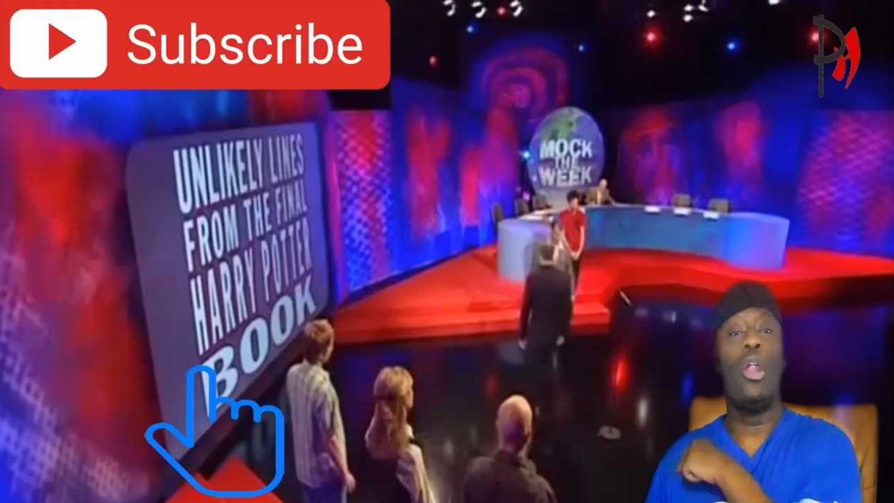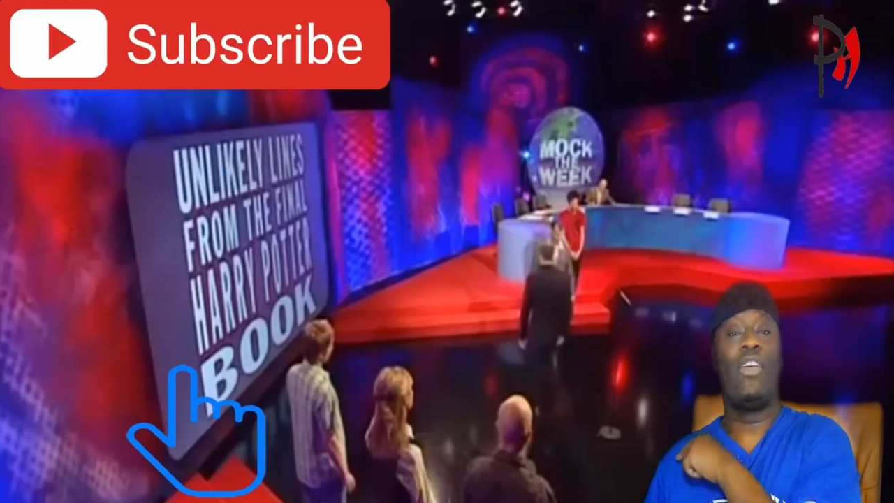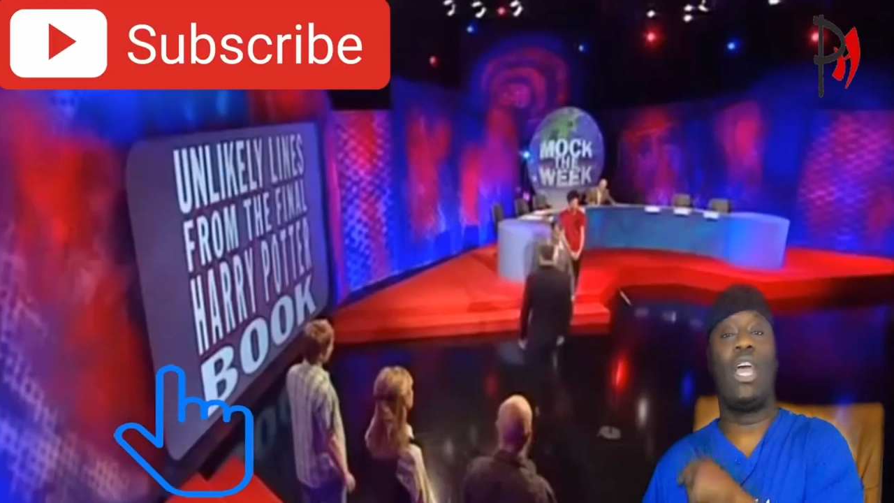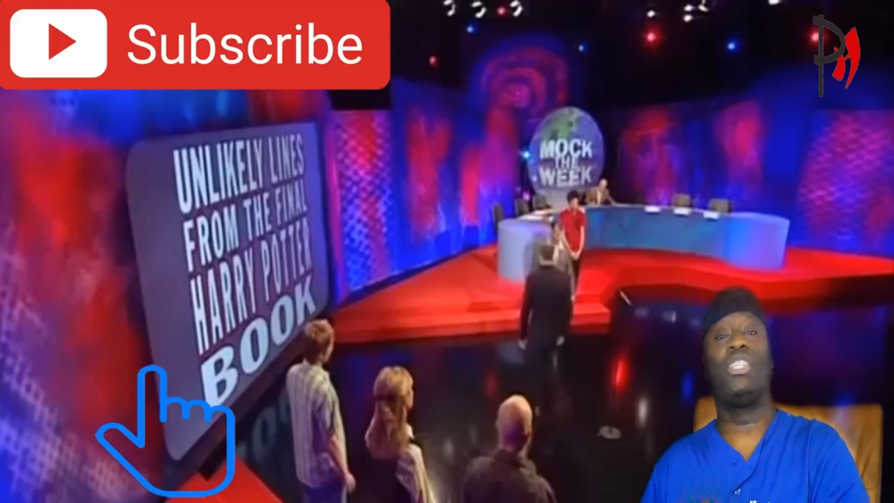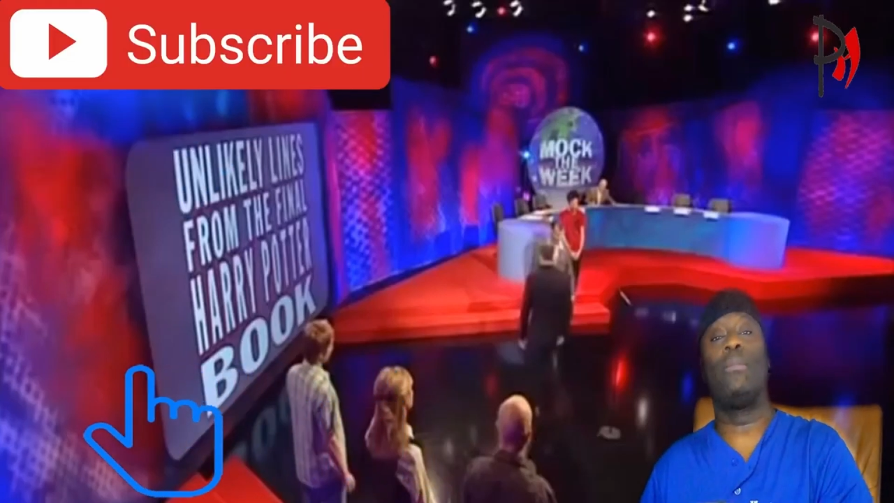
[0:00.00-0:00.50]

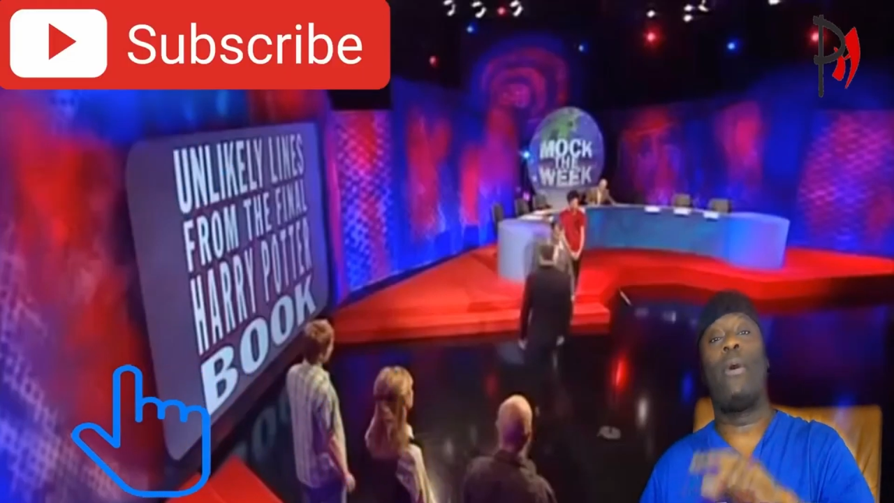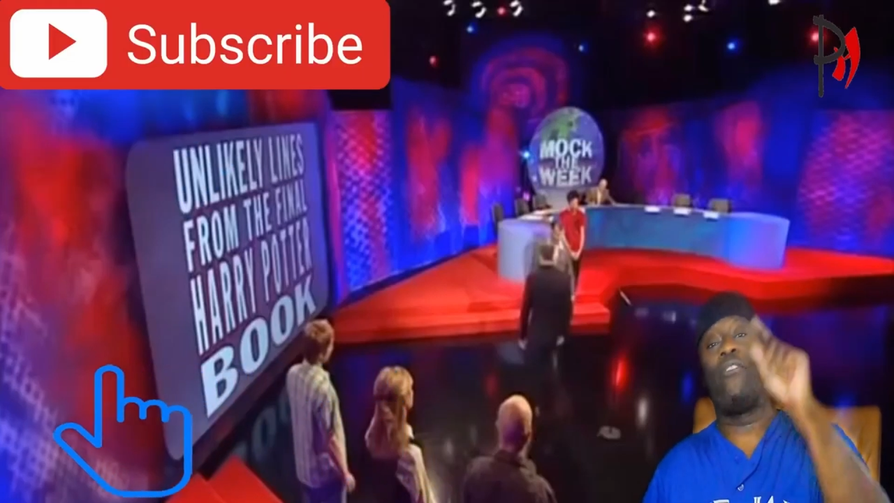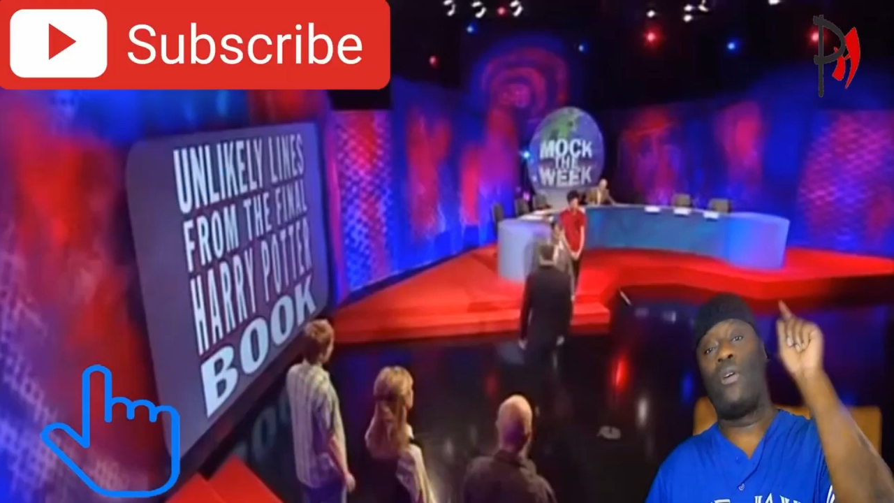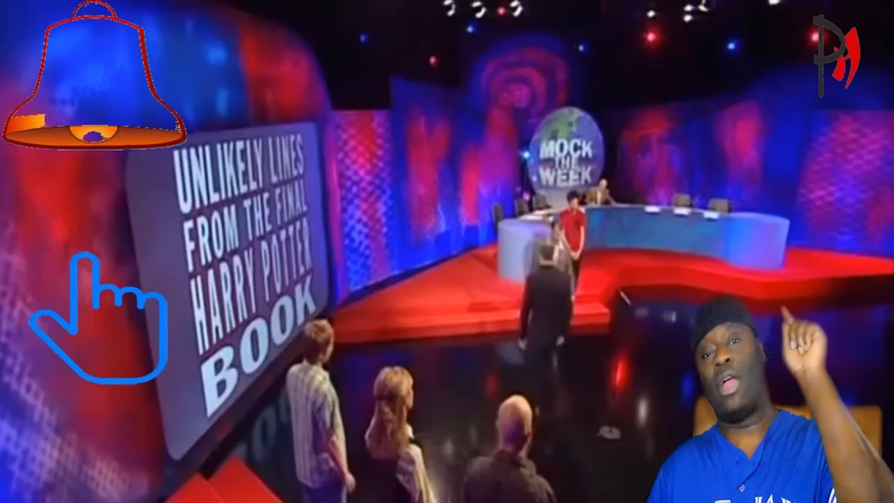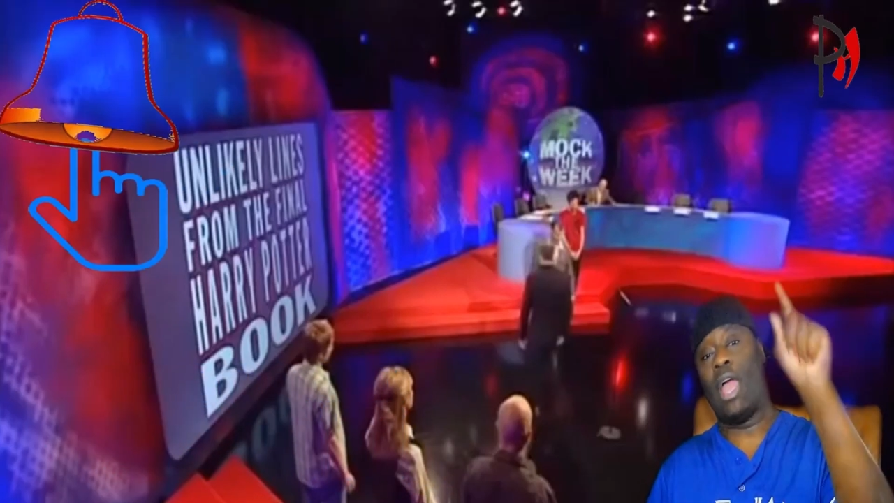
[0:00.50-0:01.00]
notification bell
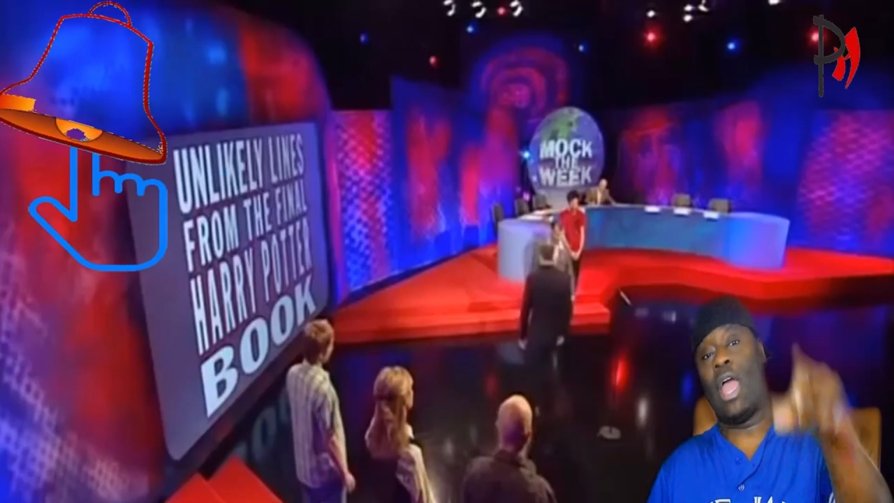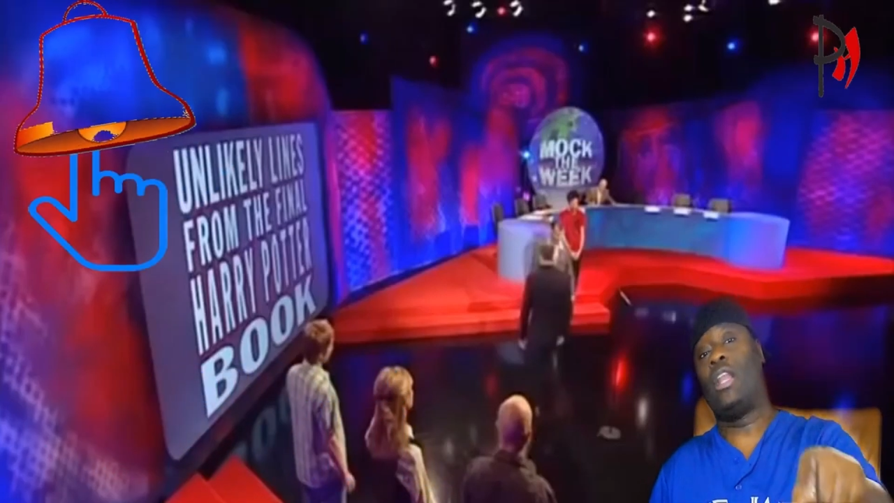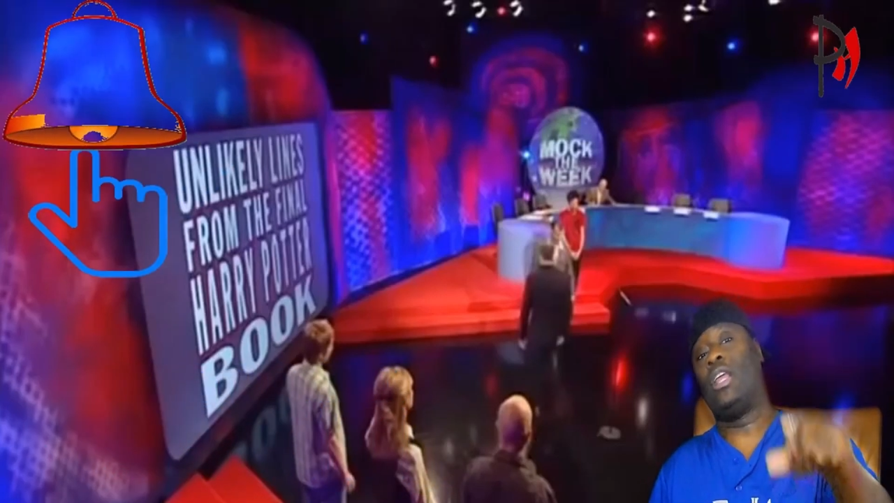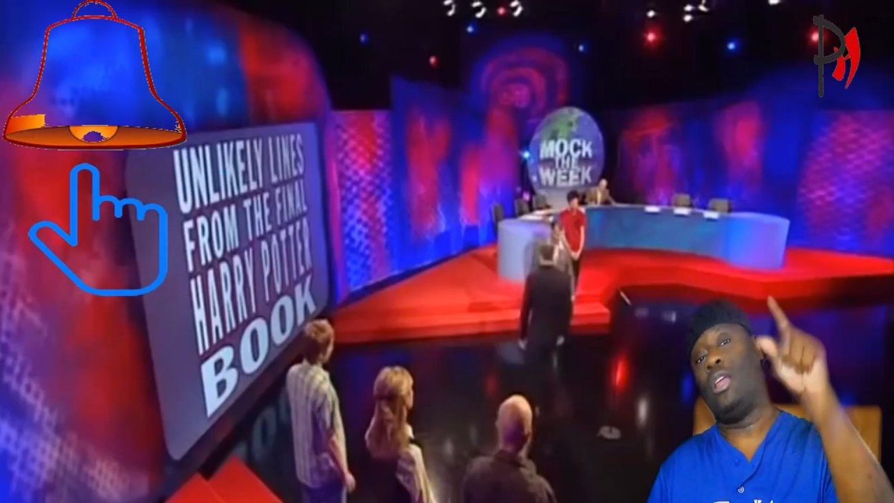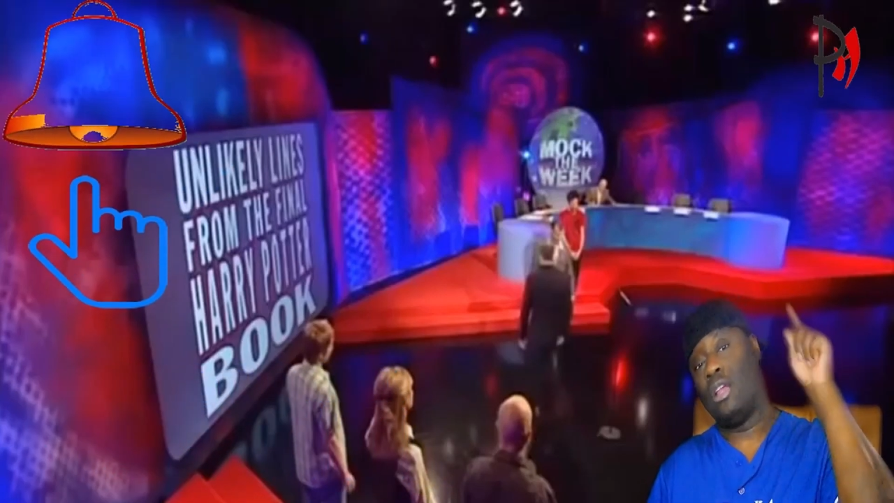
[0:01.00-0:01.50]
for
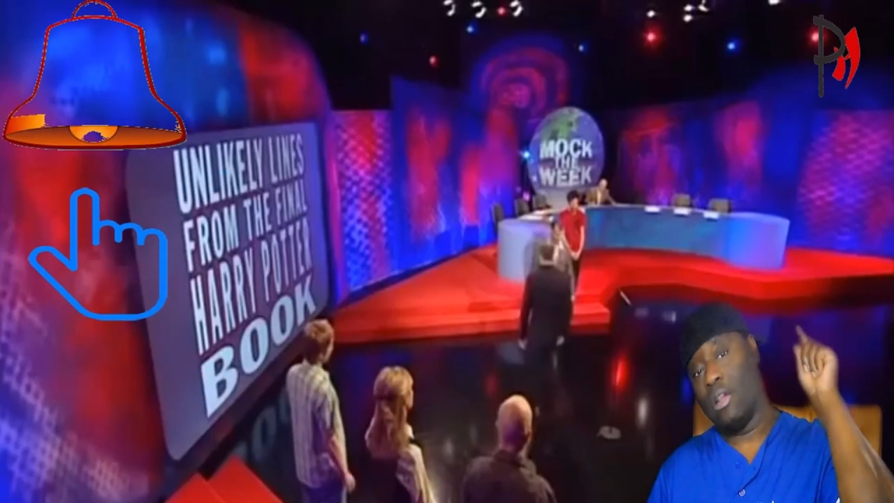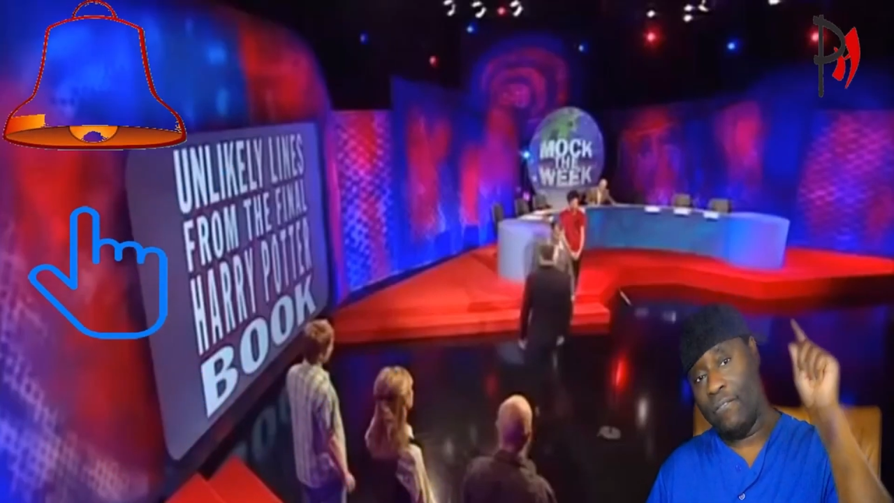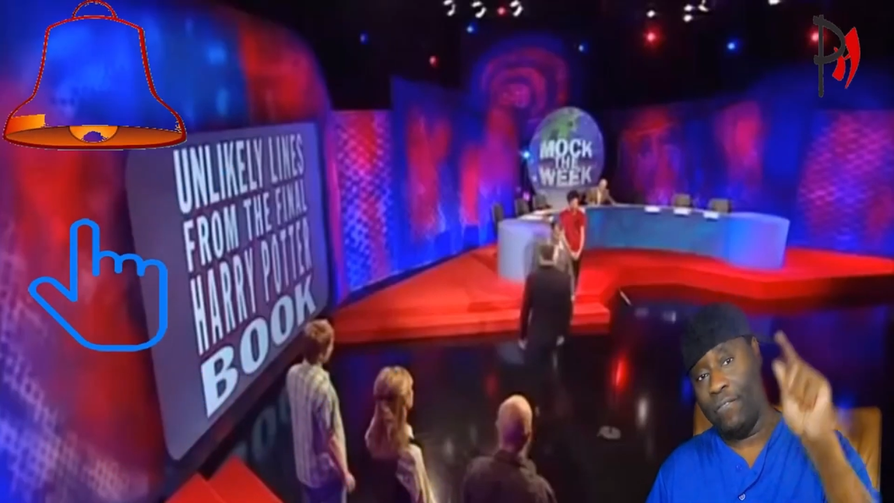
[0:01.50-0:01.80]
any